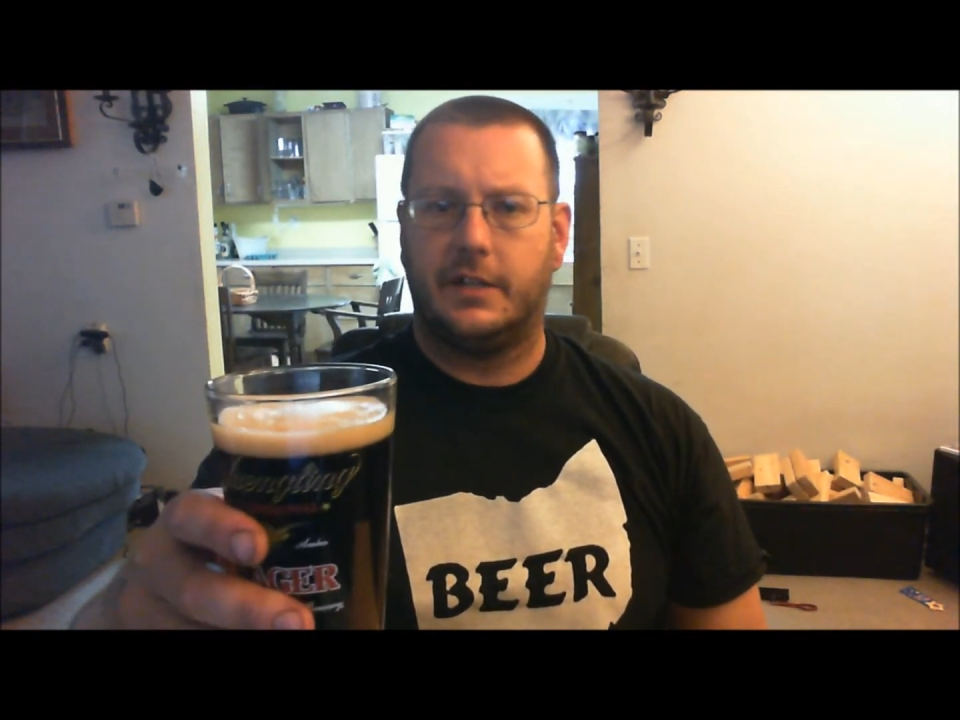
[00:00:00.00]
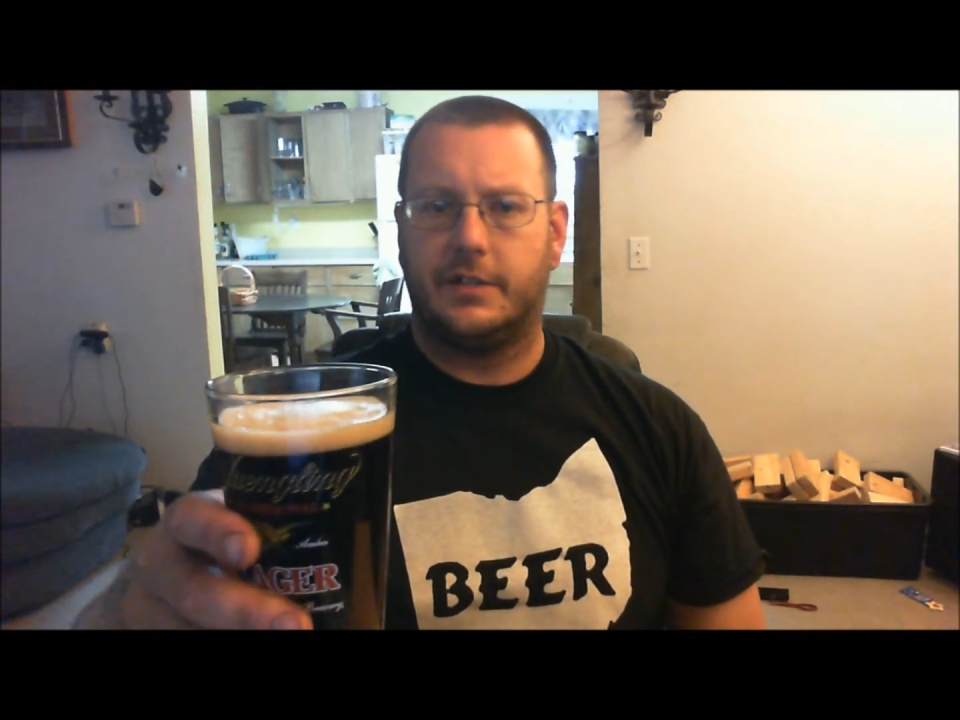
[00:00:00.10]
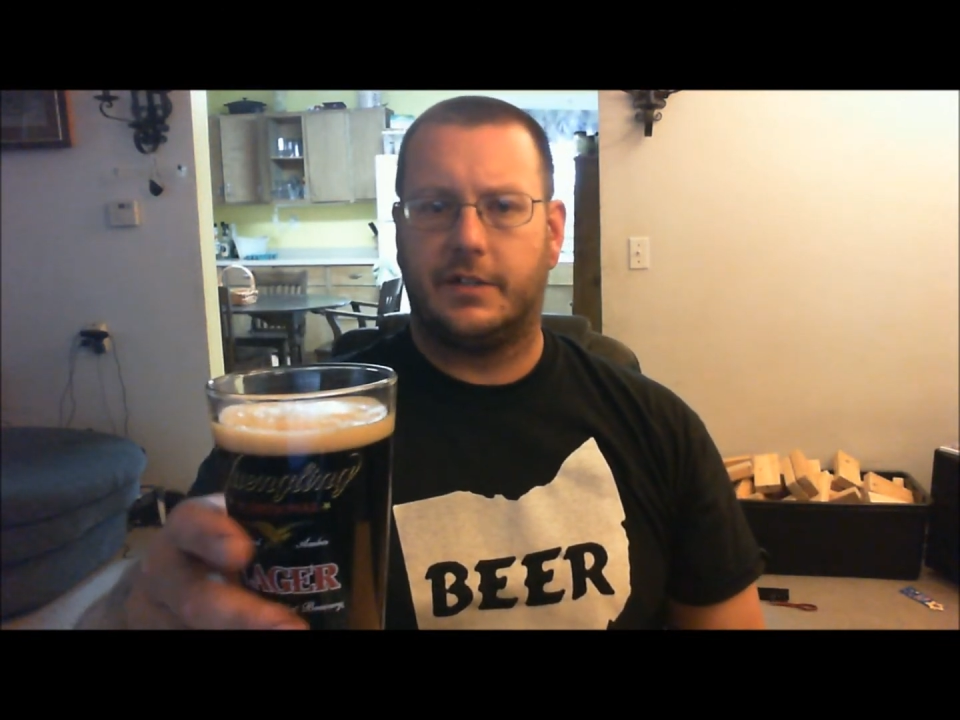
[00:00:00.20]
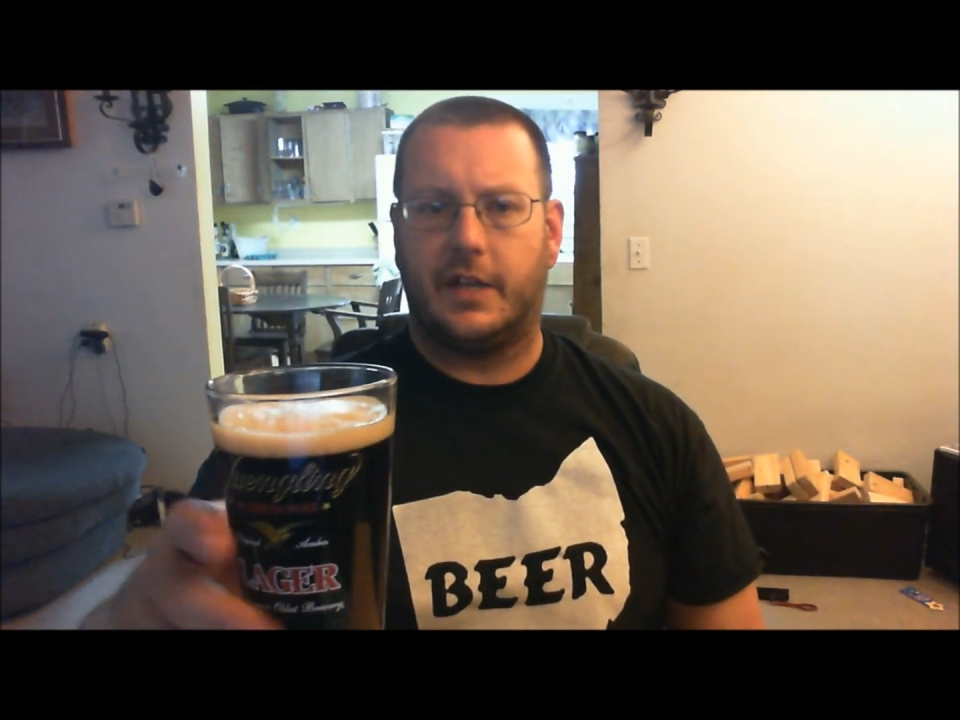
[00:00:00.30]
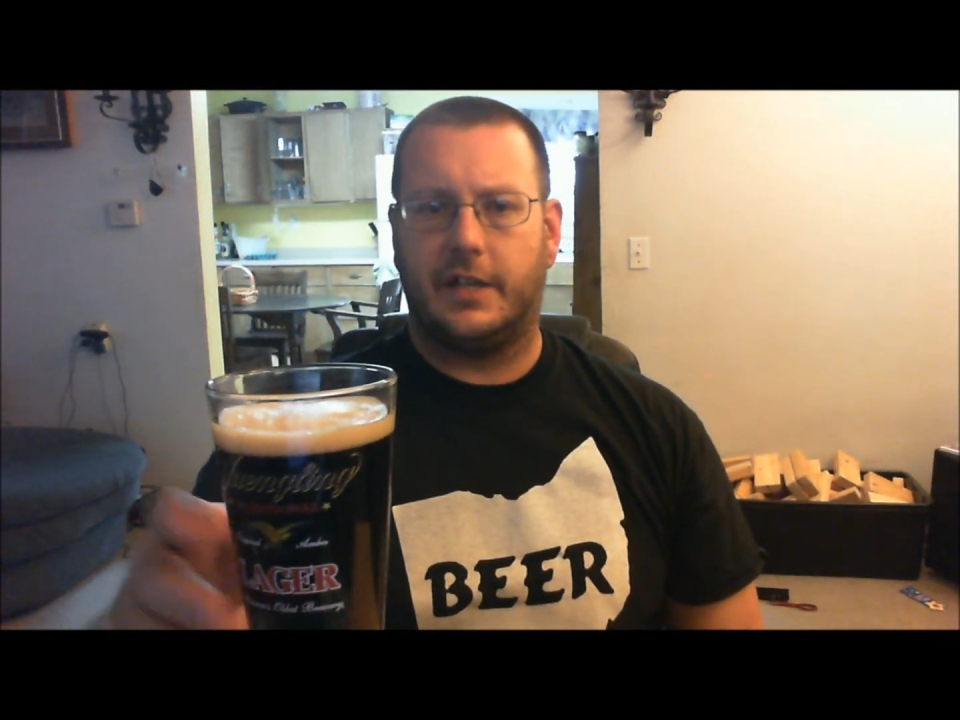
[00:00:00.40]

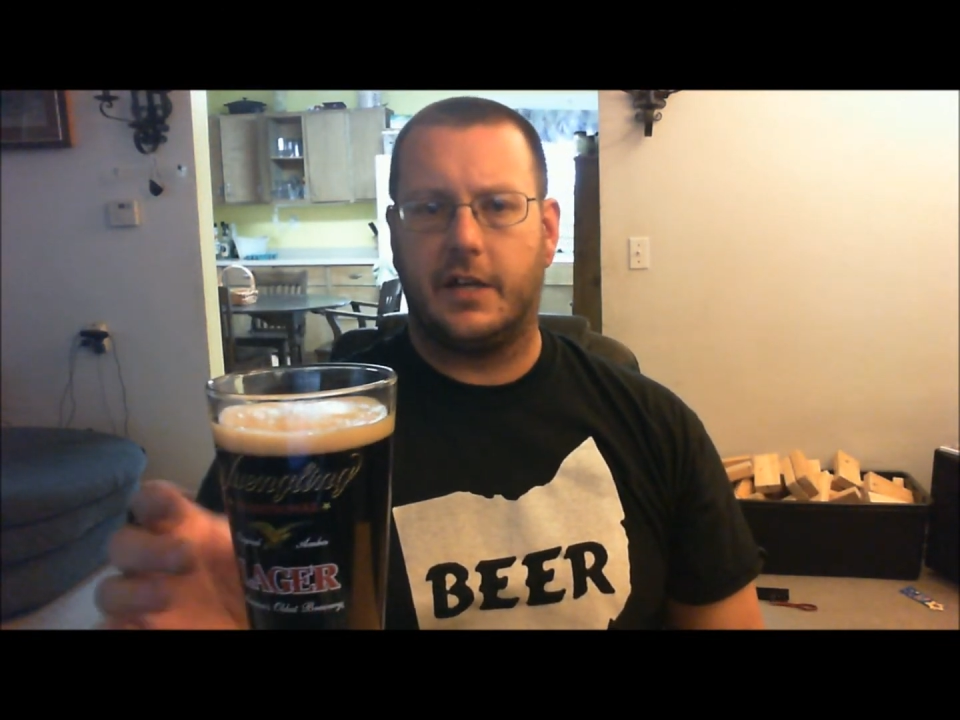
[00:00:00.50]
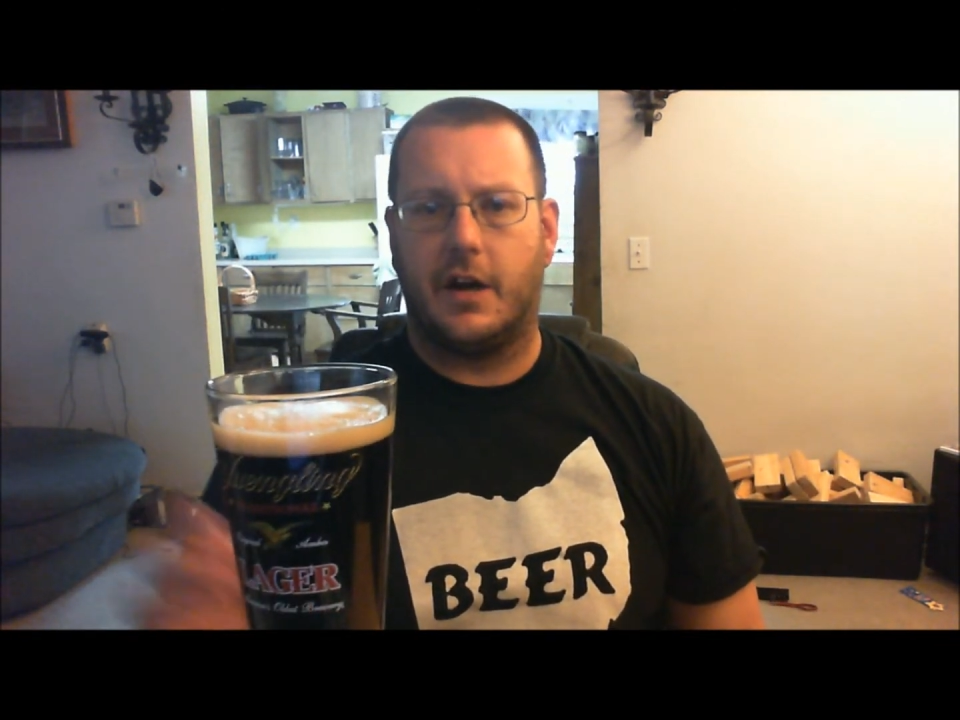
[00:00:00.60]
slightly